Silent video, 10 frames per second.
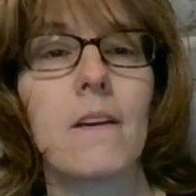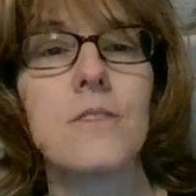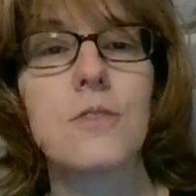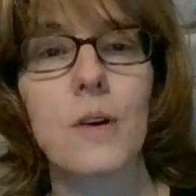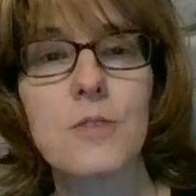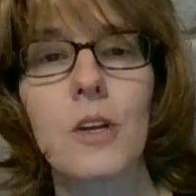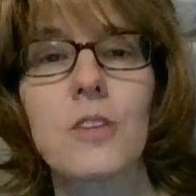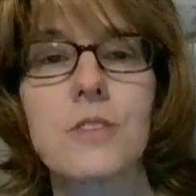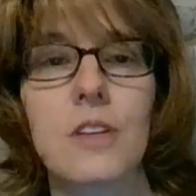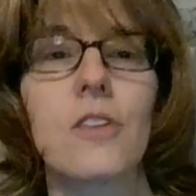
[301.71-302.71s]
So as we
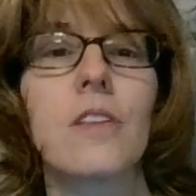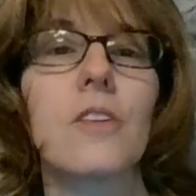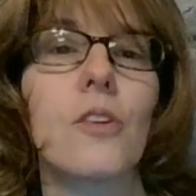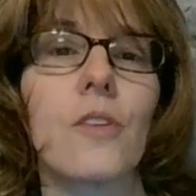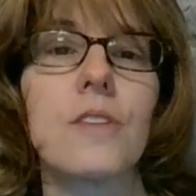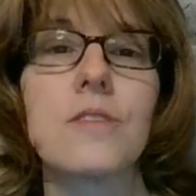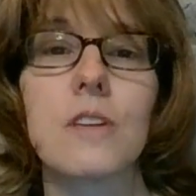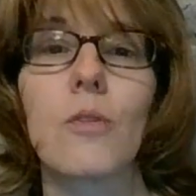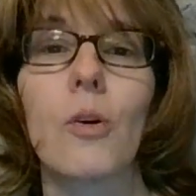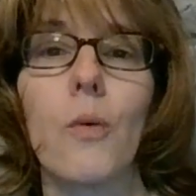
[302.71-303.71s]
consider the degrees
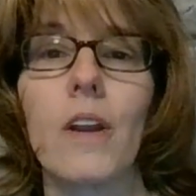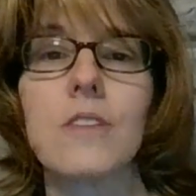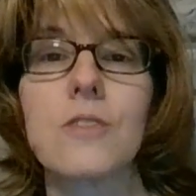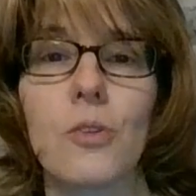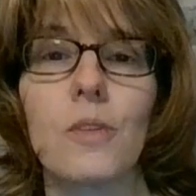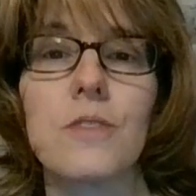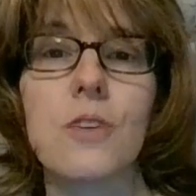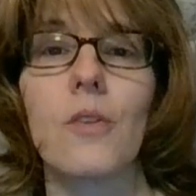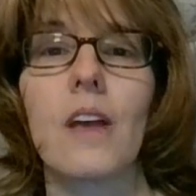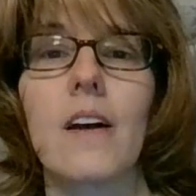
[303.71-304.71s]
0, 1, and in the
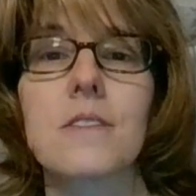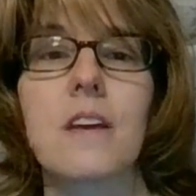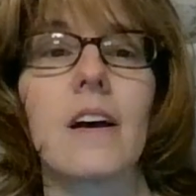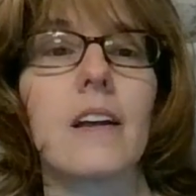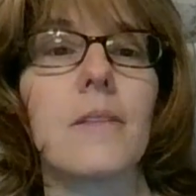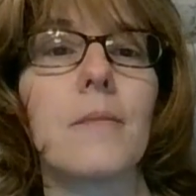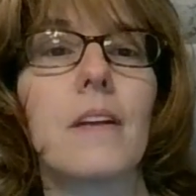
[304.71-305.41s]
zodiac sign,